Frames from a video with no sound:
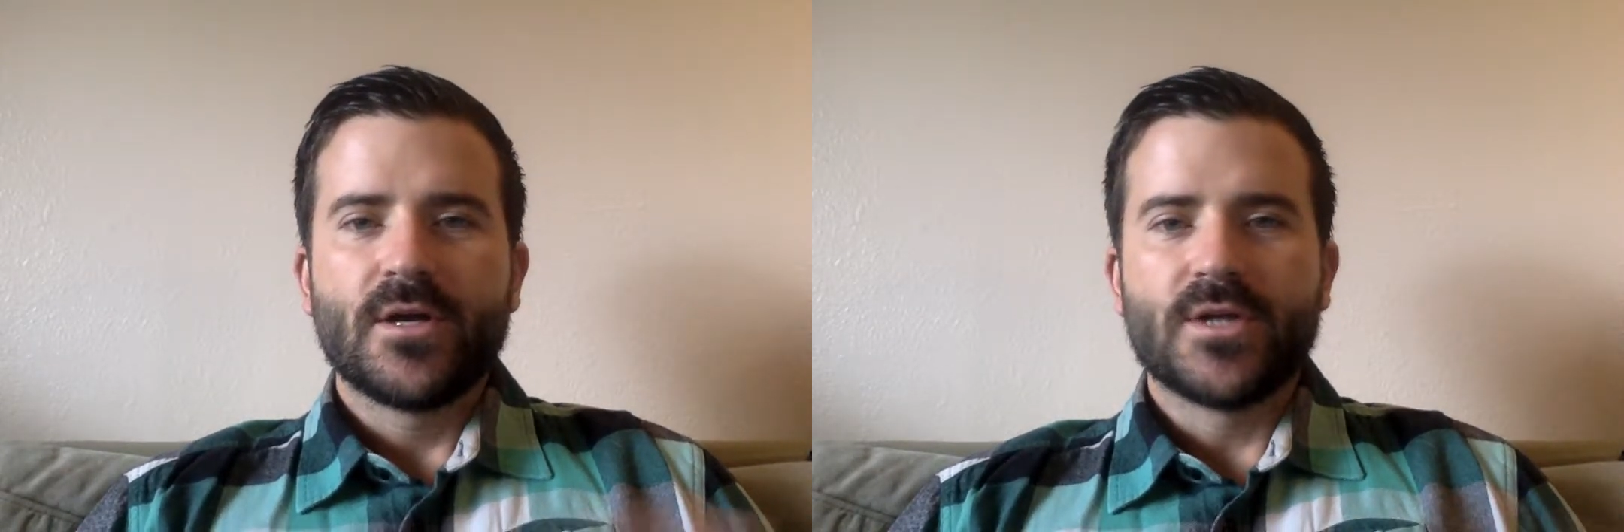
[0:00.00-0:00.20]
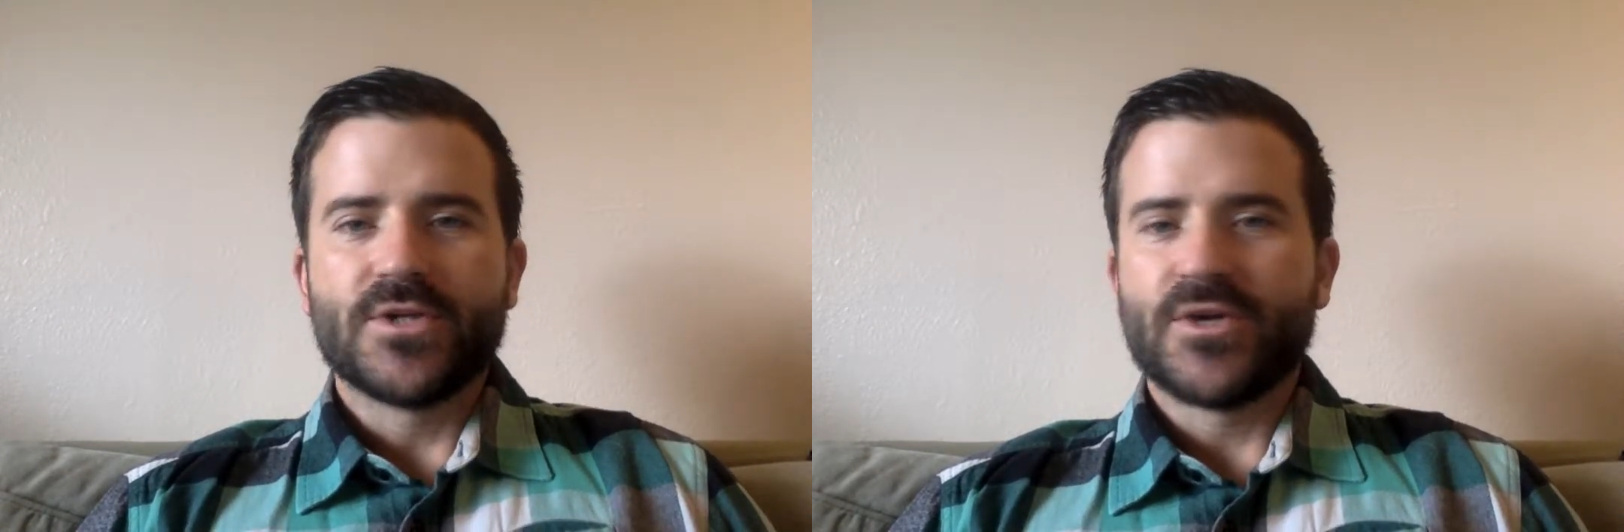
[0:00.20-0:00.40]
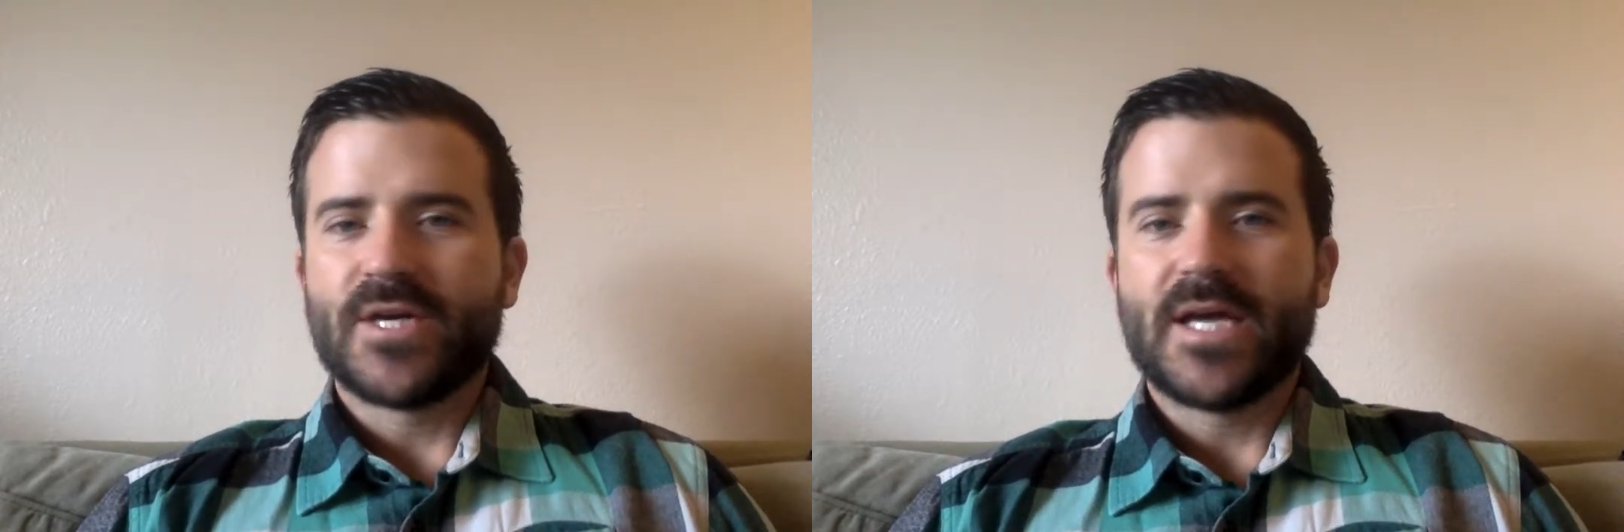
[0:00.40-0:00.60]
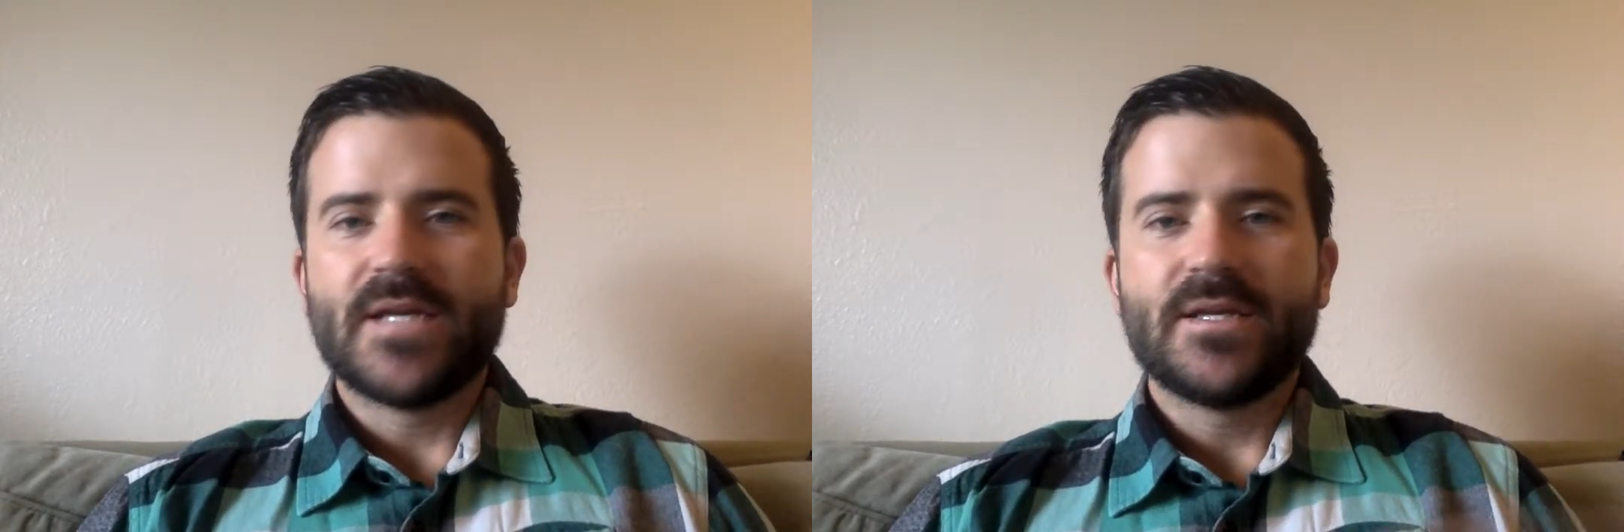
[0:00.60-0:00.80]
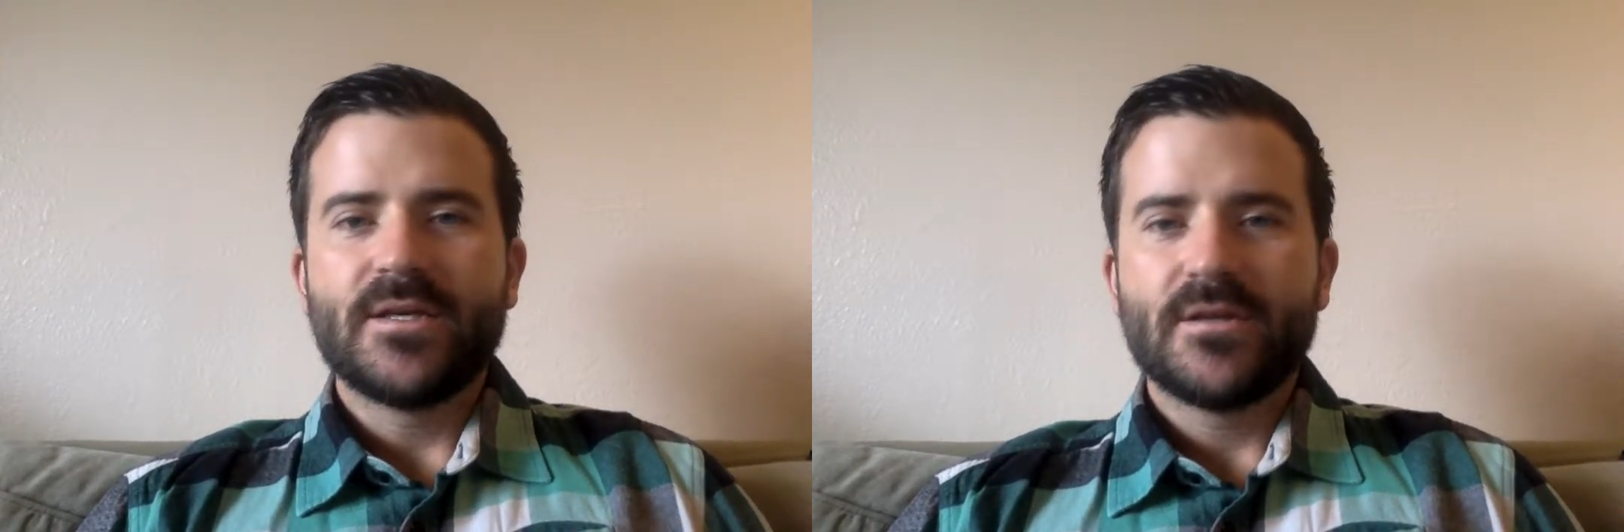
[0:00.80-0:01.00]
Katura
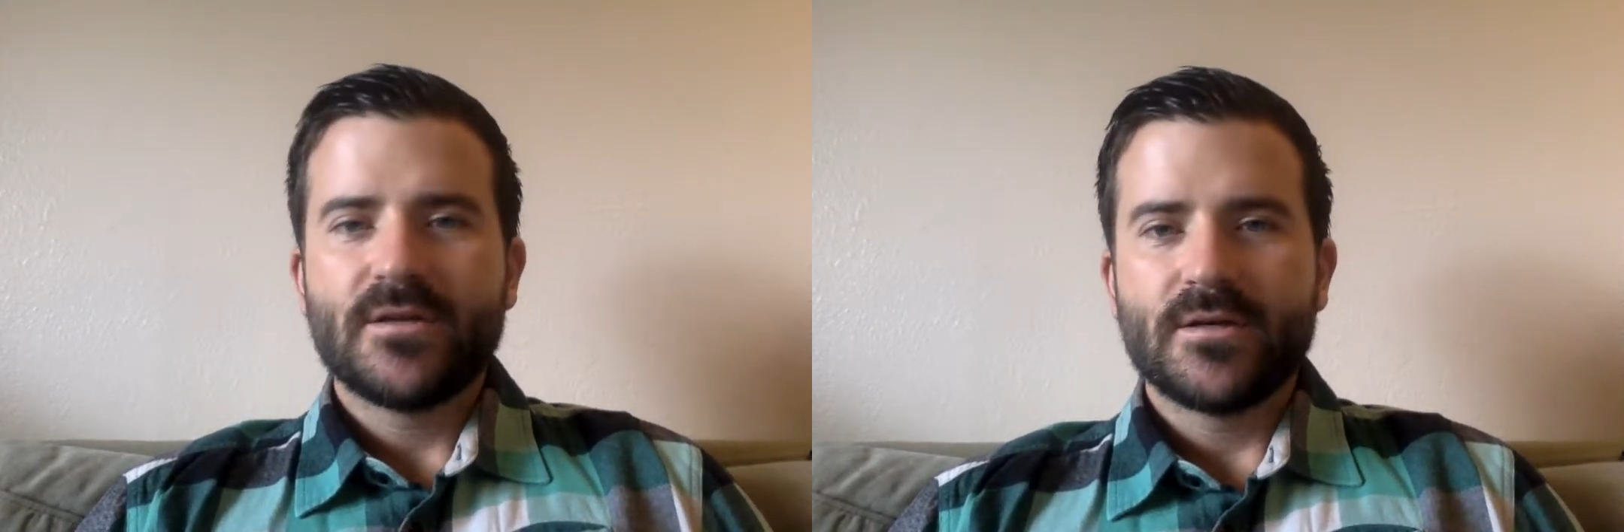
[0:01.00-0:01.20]
Kennedy